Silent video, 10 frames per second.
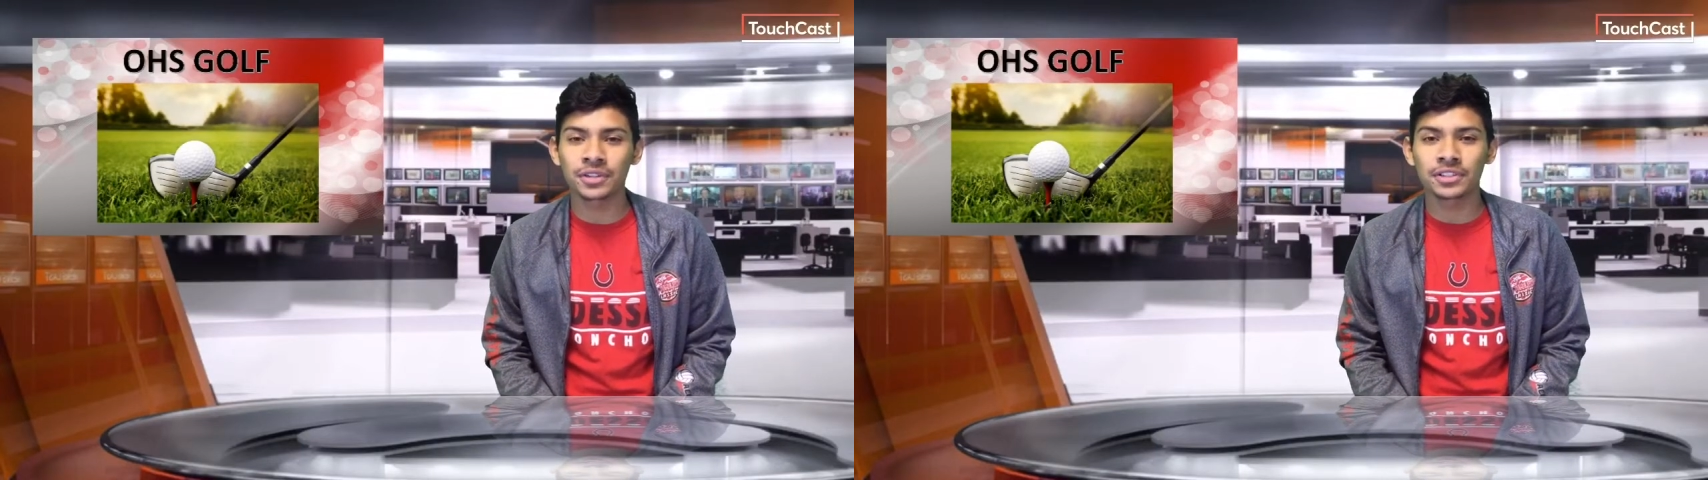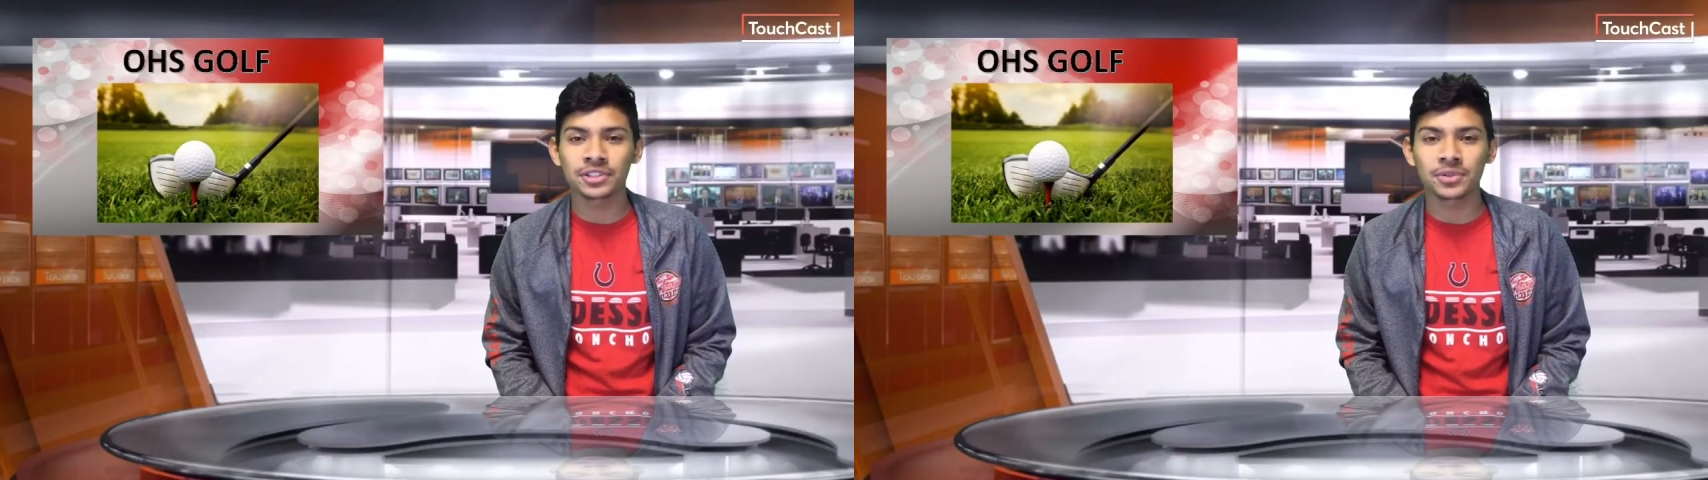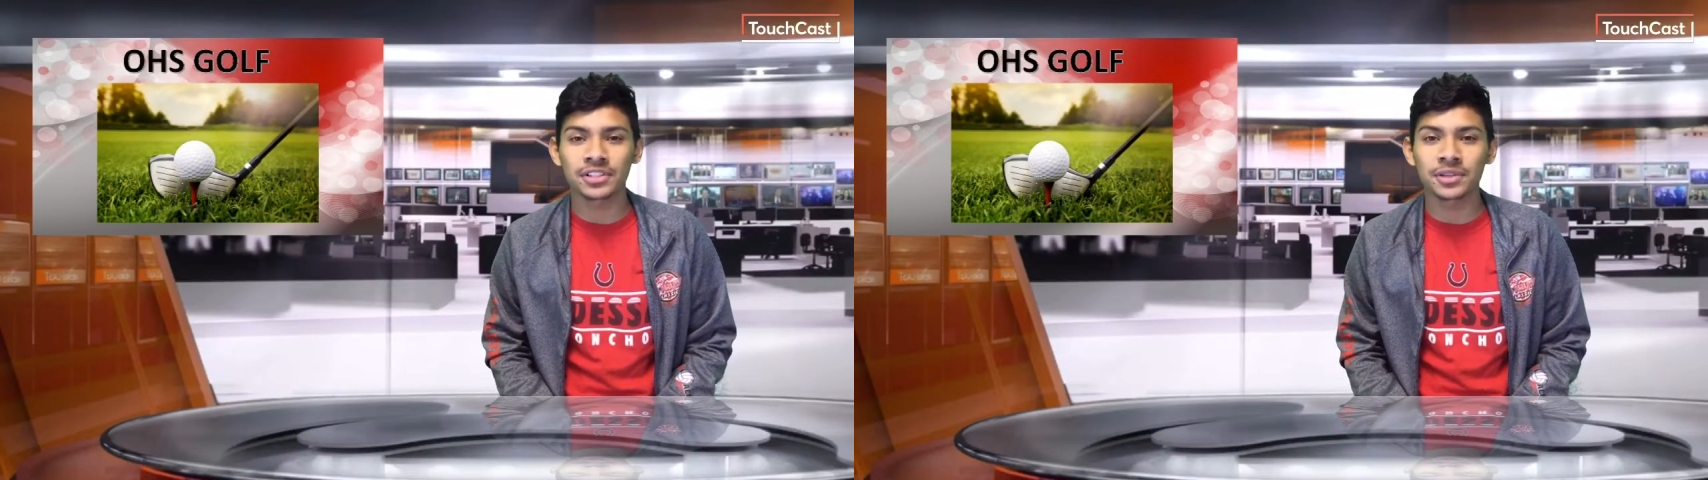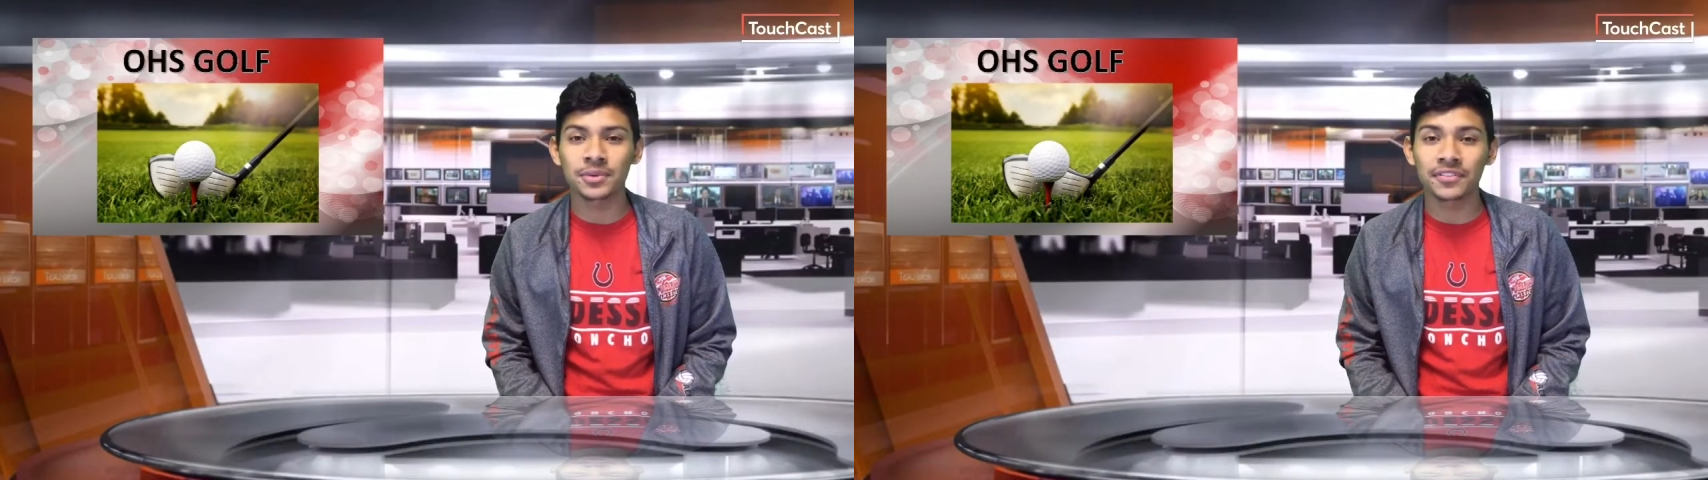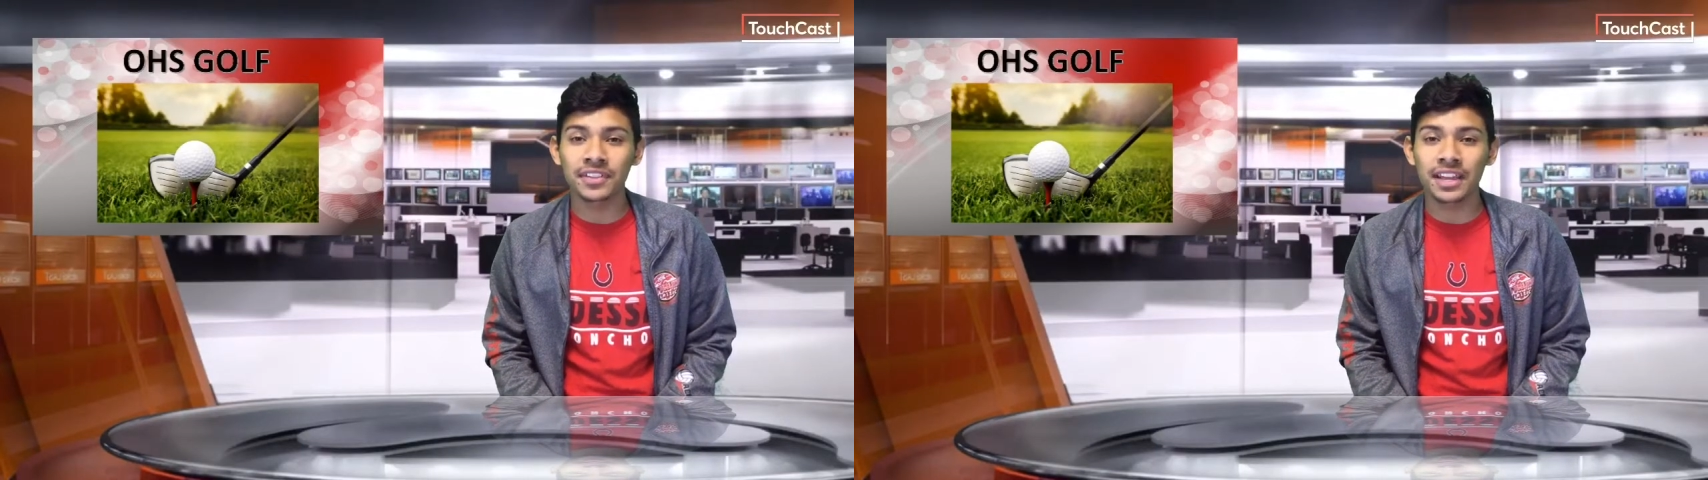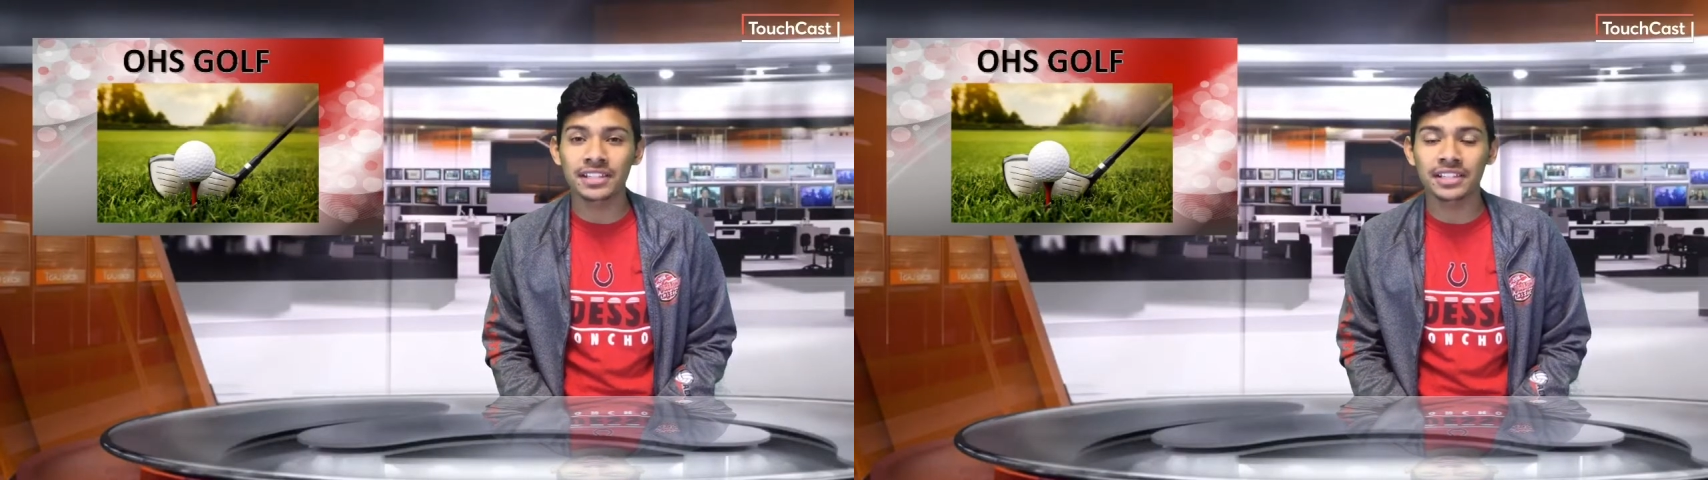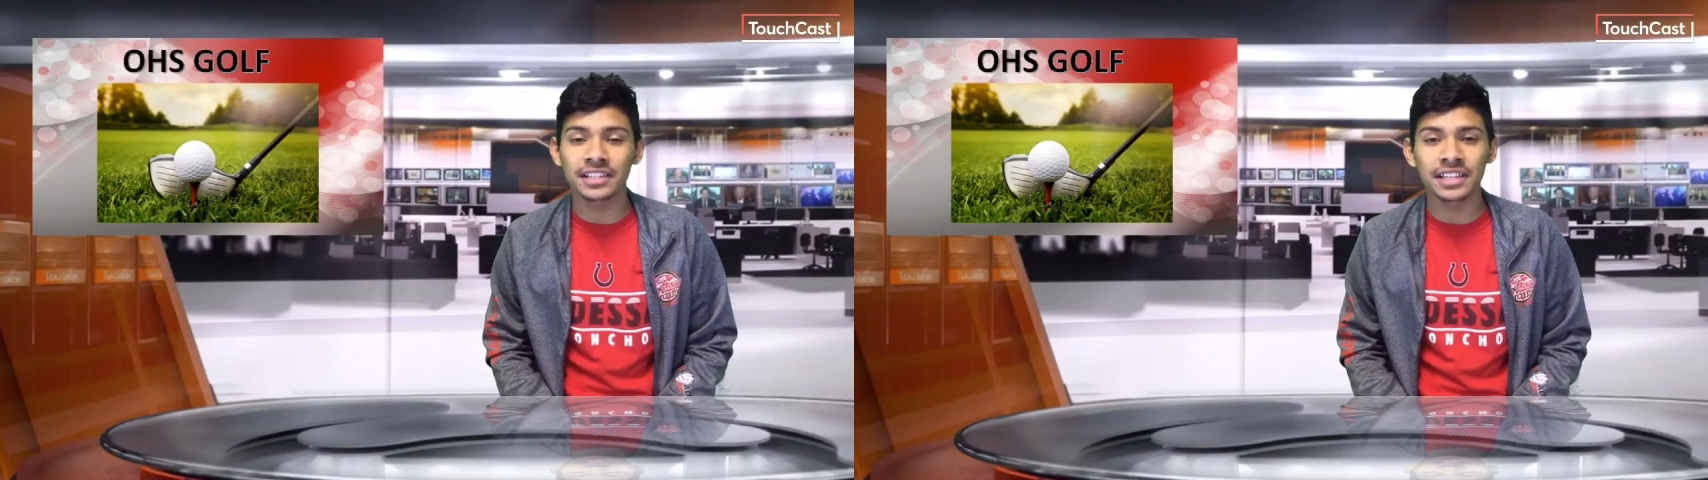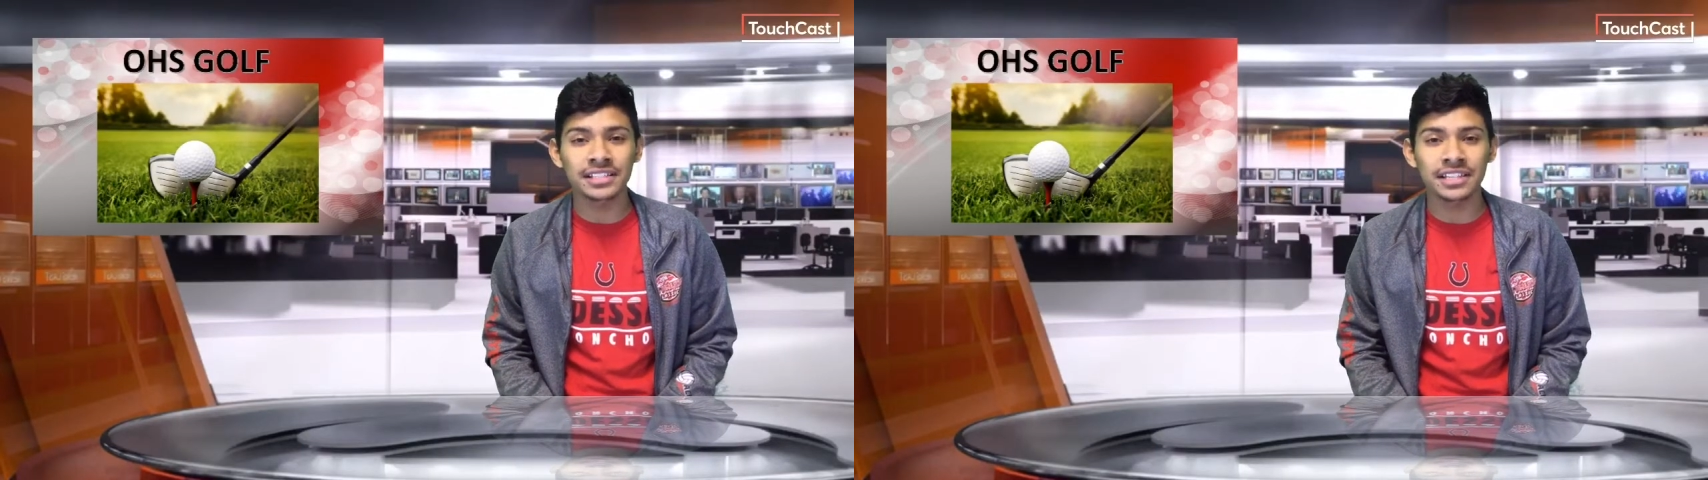strokes they would have liked,
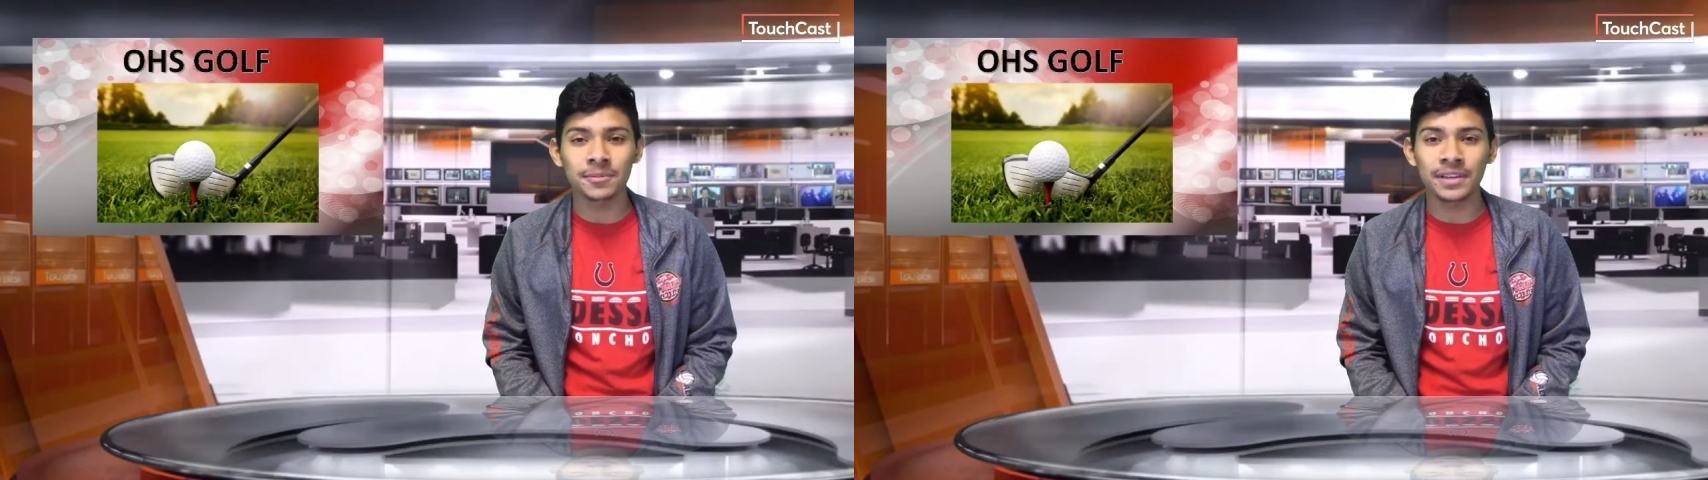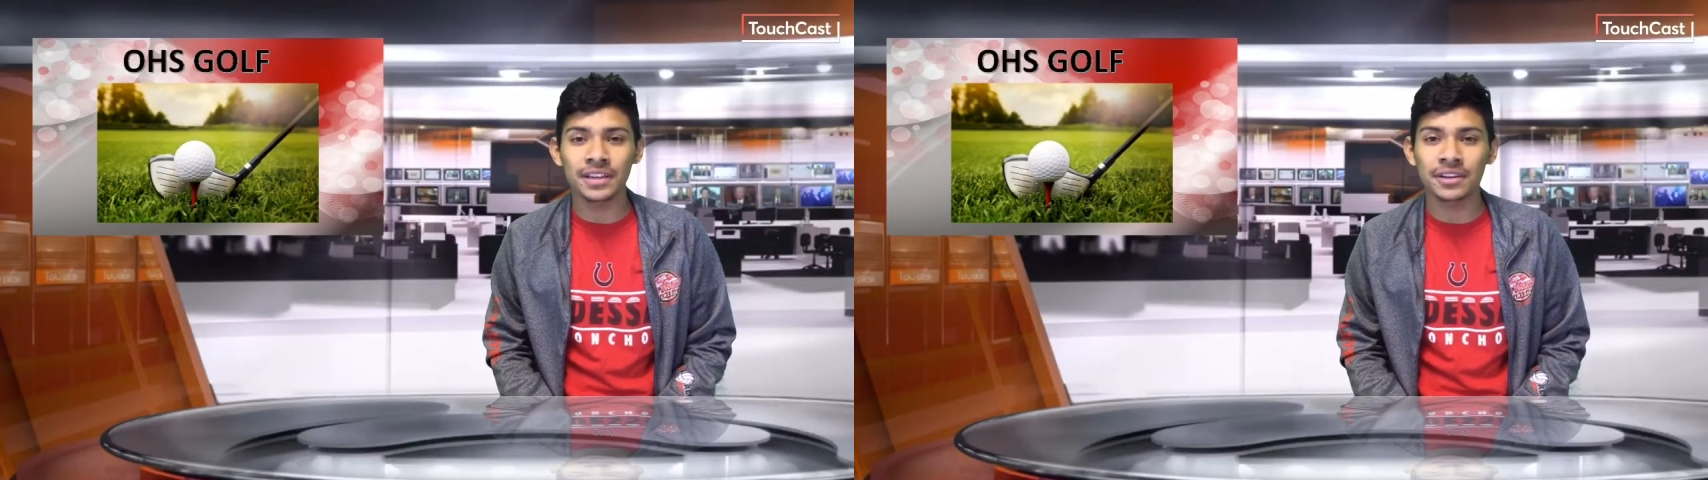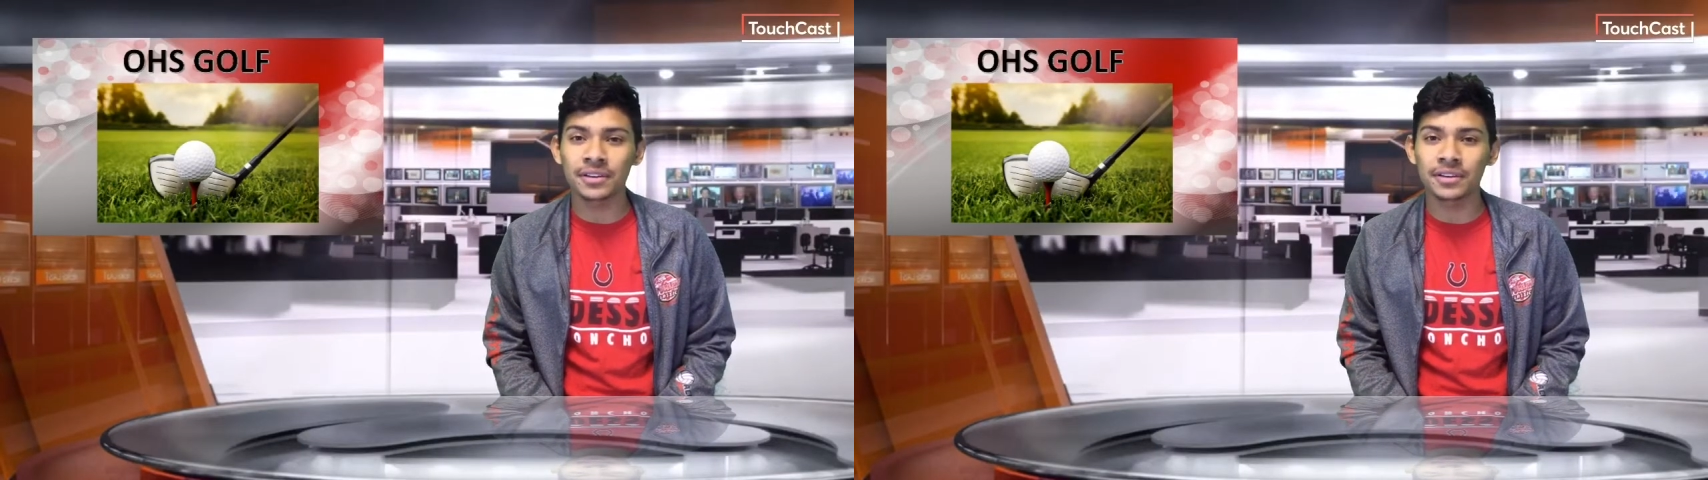they did beat